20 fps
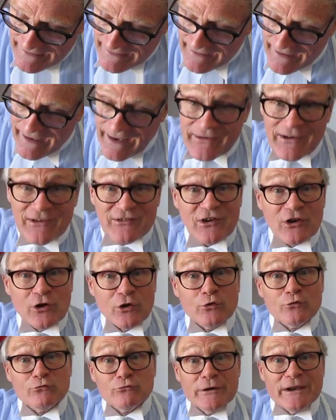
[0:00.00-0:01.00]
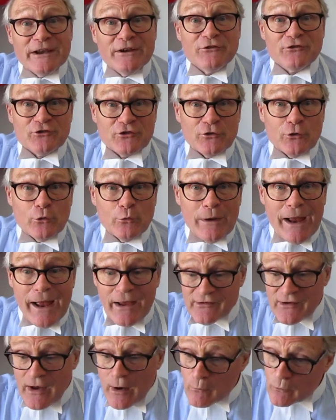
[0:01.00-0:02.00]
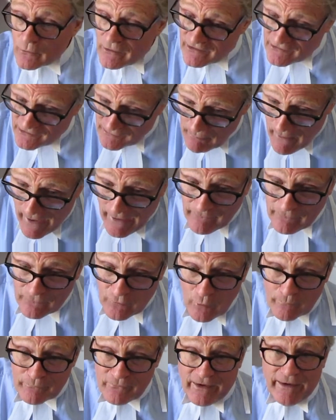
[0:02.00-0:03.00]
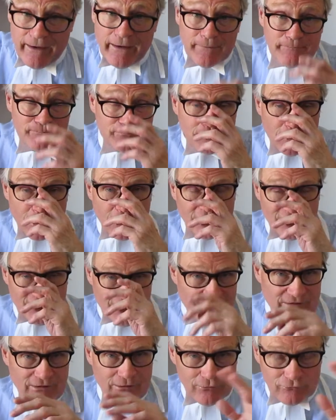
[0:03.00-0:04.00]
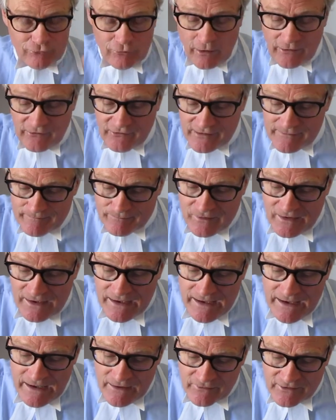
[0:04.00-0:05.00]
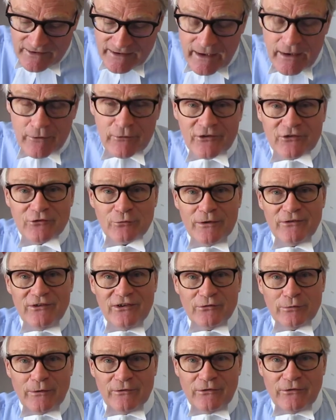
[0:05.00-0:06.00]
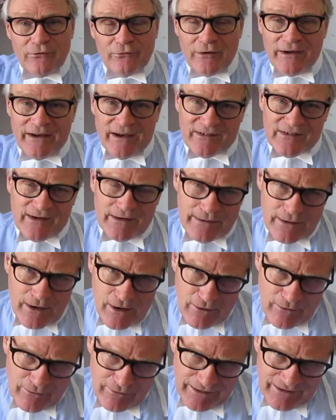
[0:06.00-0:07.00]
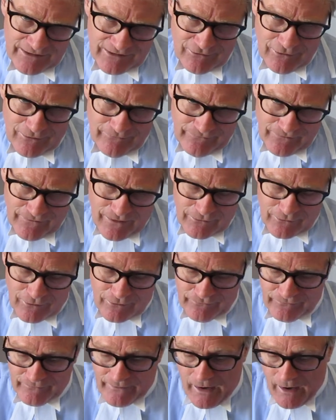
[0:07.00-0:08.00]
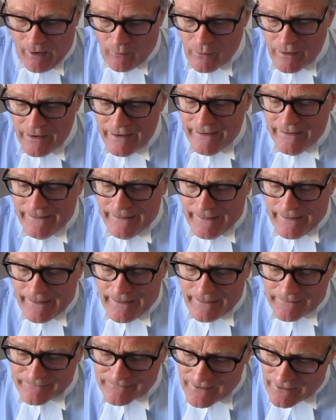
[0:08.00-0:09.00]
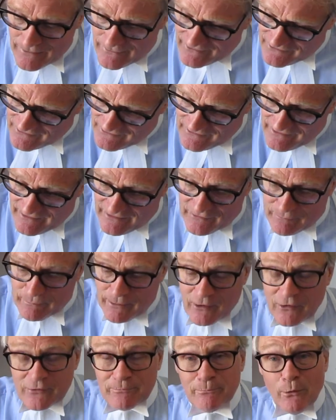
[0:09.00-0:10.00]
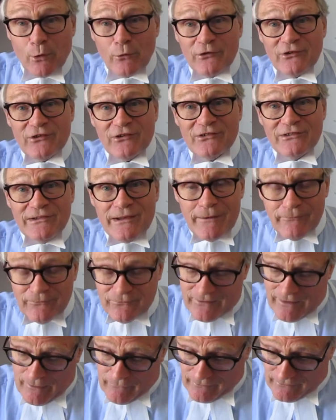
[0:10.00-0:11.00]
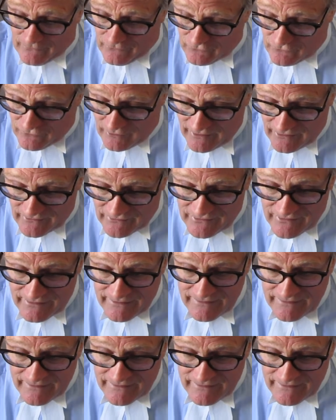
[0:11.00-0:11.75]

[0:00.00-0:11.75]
And it's a good read too, as I would expect from Nick, because he's a good writer. The year is 2023, yes, I know it's not far off now, and oh yes it is, because Boris has left Downing Street,